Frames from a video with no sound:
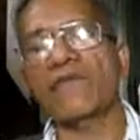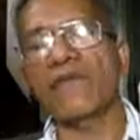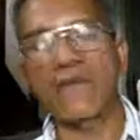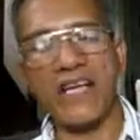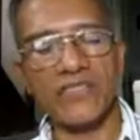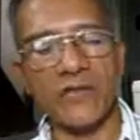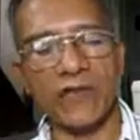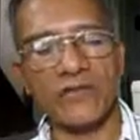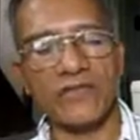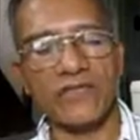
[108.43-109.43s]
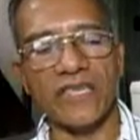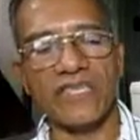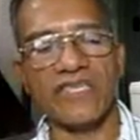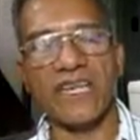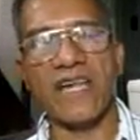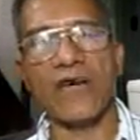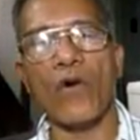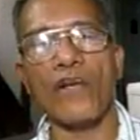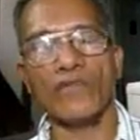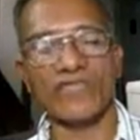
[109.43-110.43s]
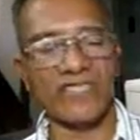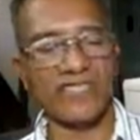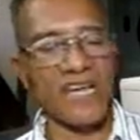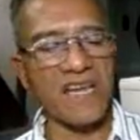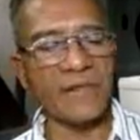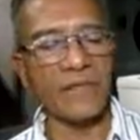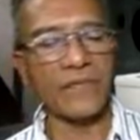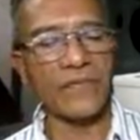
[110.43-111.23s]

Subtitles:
Revelation 16:1-16.